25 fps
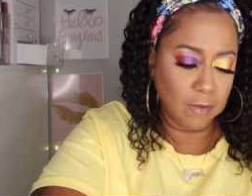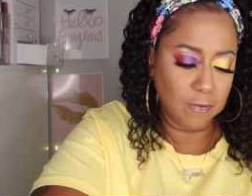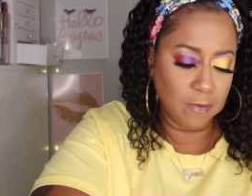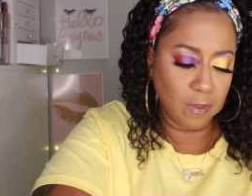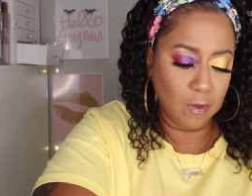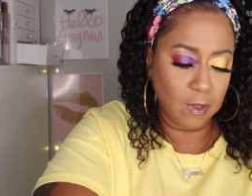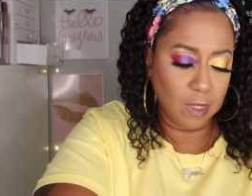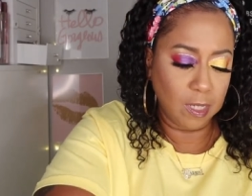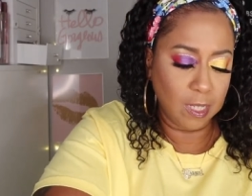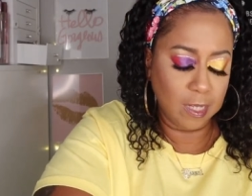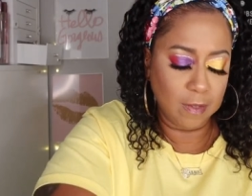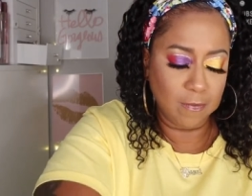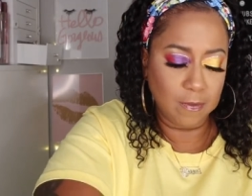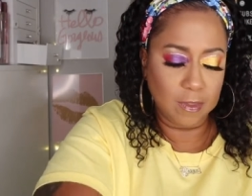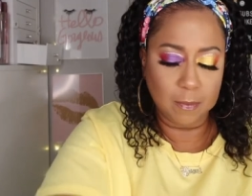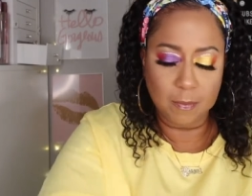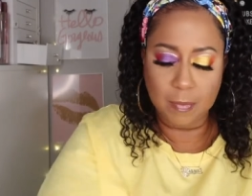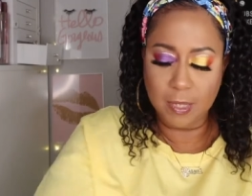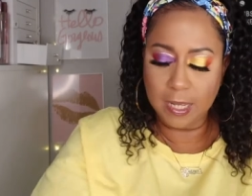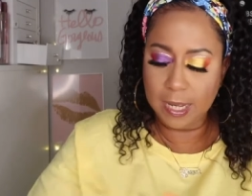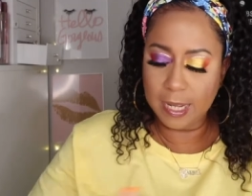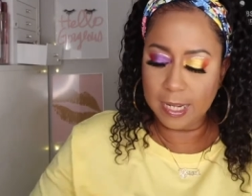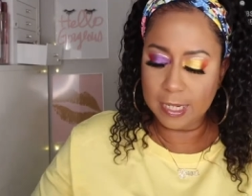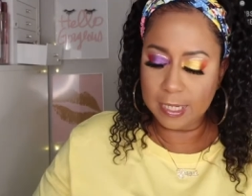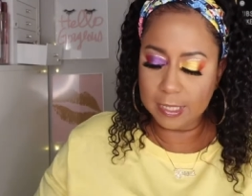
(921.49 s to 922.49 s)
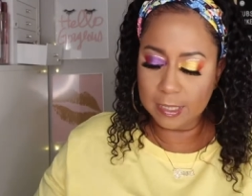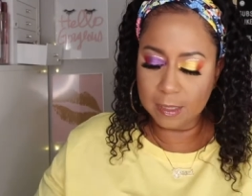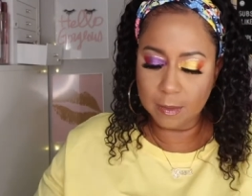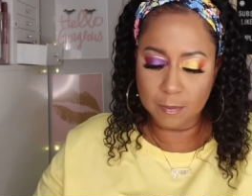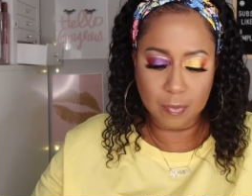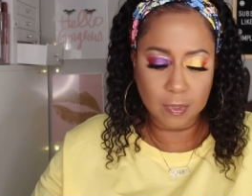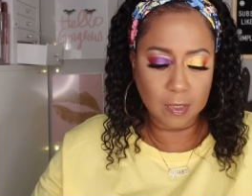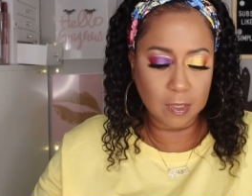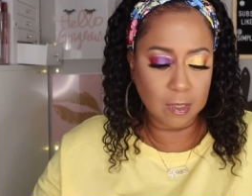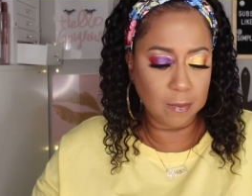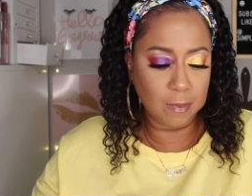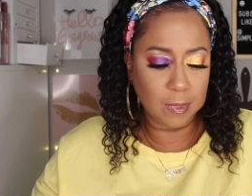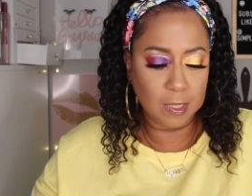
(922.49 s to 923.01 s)
Even though I have the palette to
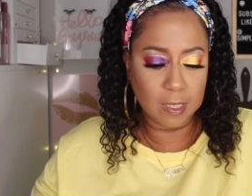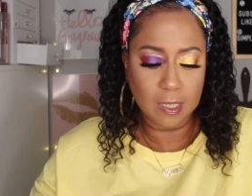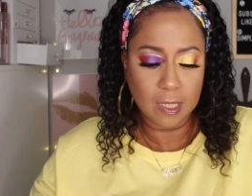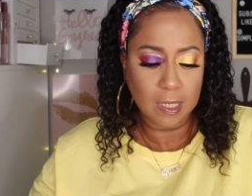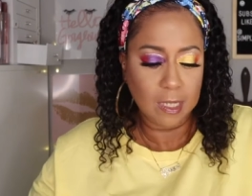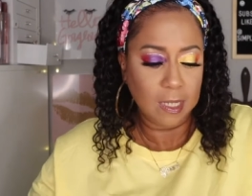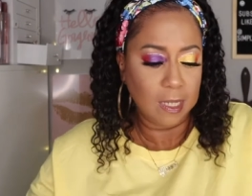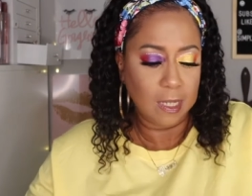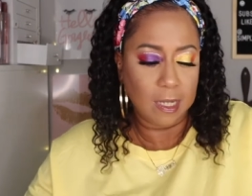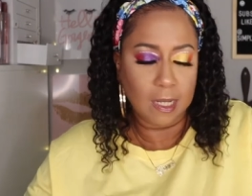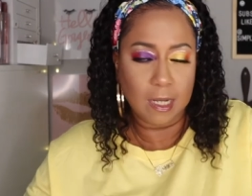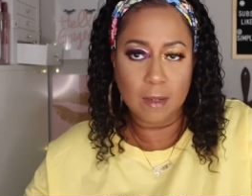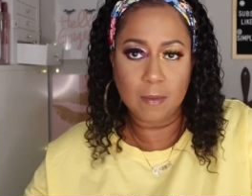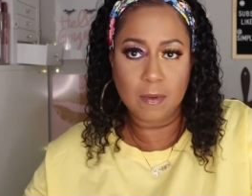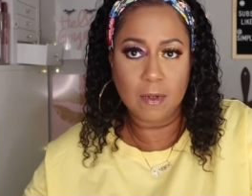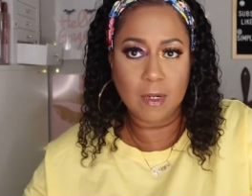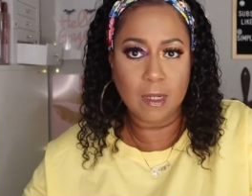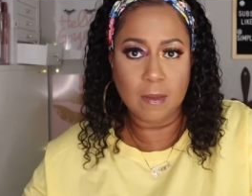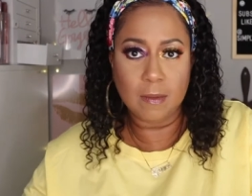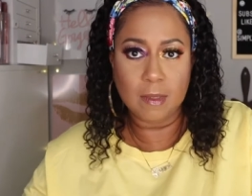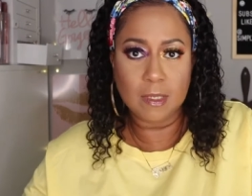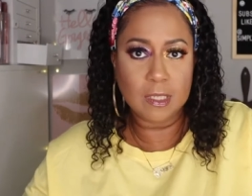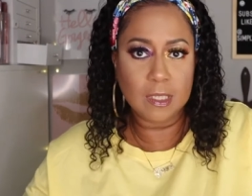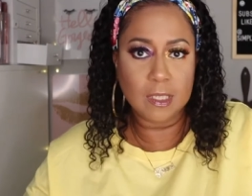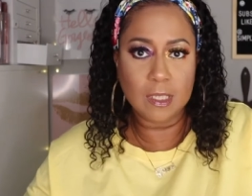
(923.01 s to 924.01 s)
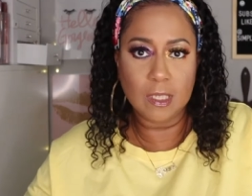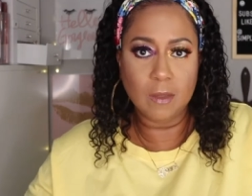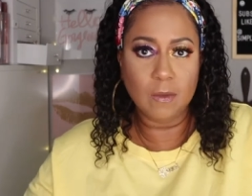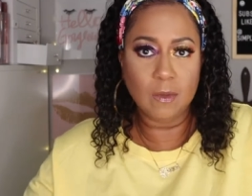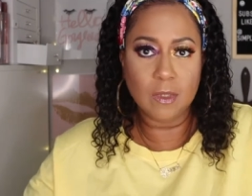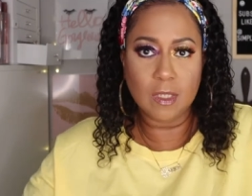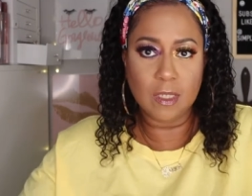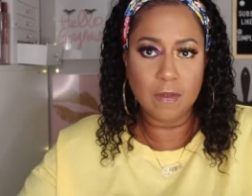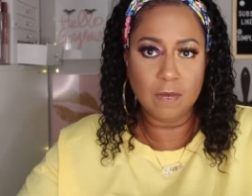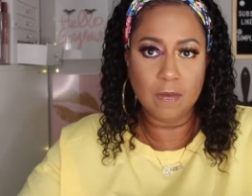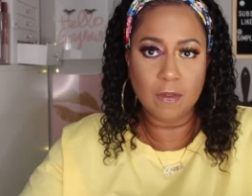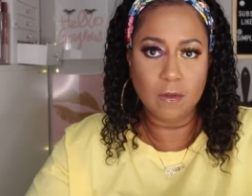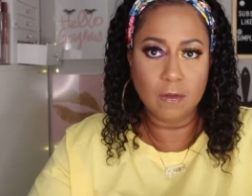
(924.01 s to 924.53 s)
put them in, I probably still
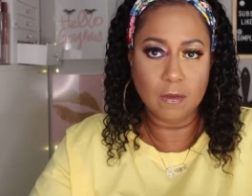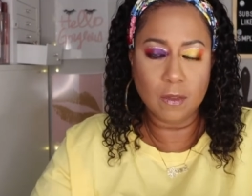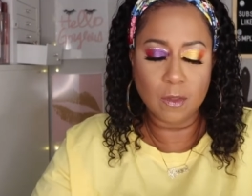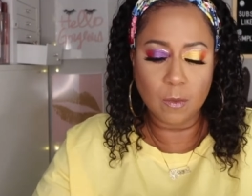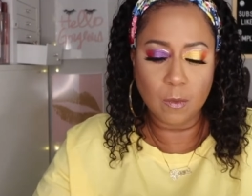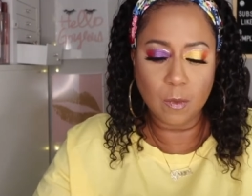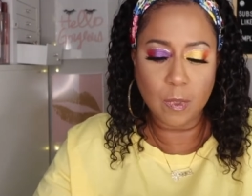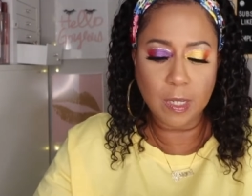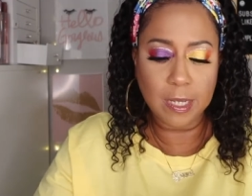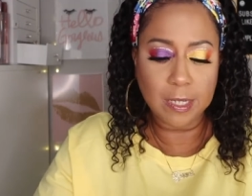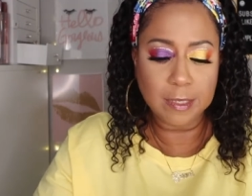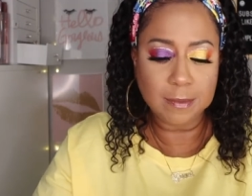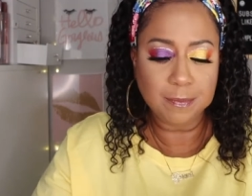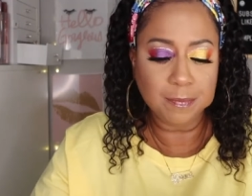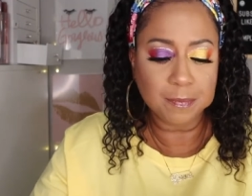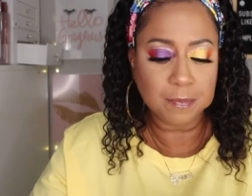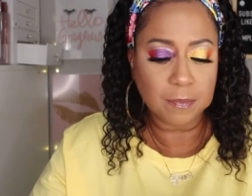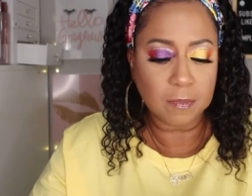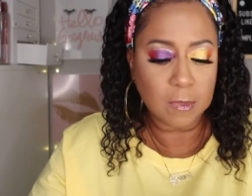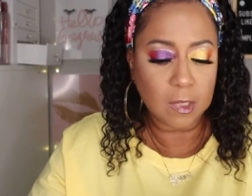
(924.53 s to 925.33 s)
will give those away.